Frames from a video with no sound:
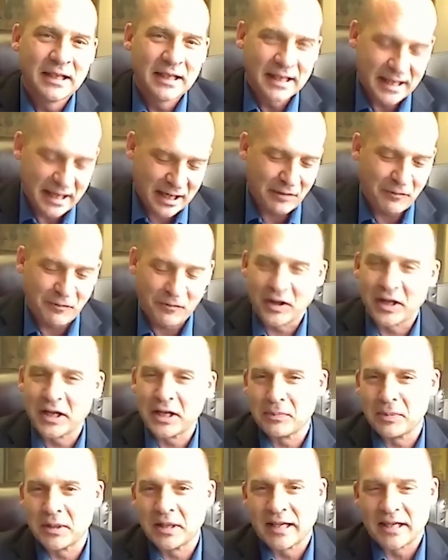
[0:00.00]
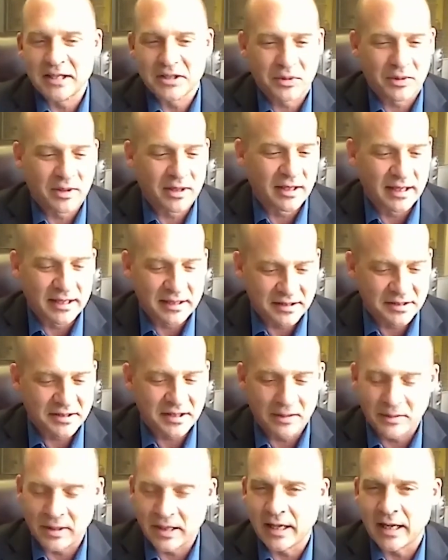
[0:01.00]
kind of funny, but that's where I like to say
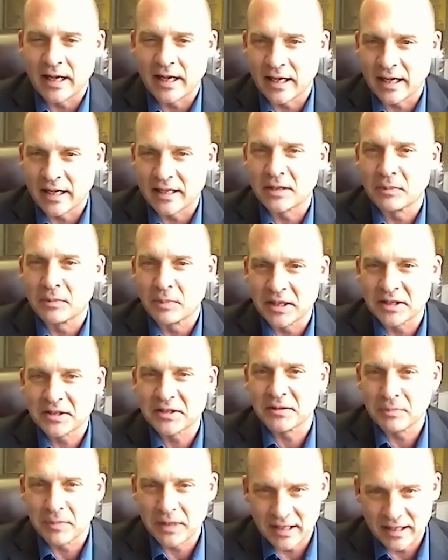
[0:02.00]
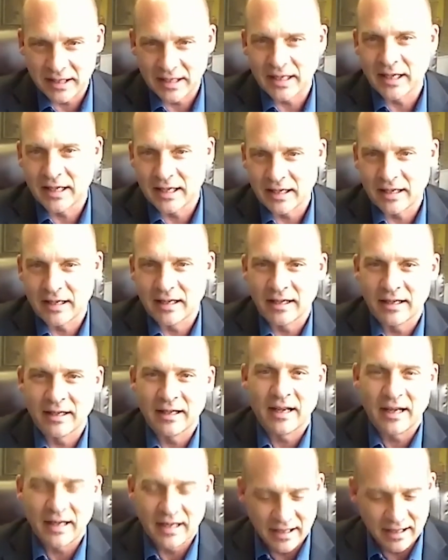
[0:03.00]
my dad got the best of me again. And I
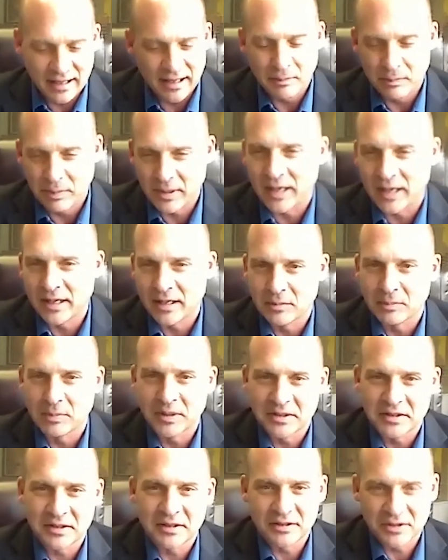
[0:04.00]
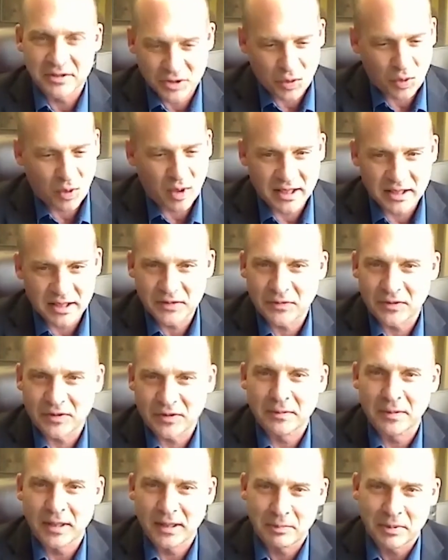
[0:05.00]
ended up buying the business twice
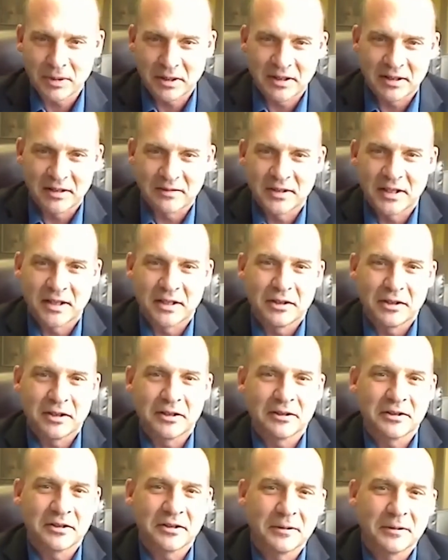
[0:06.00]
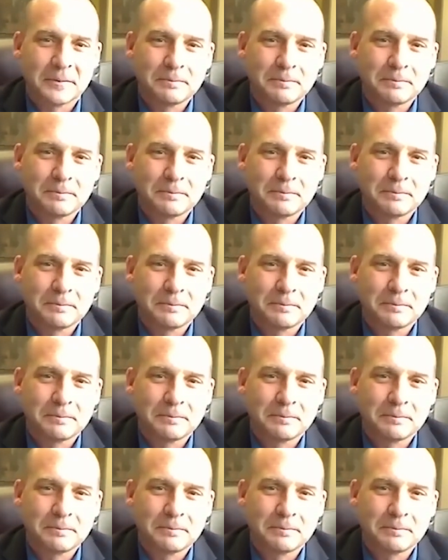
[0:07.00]
for a period of 10 years. So.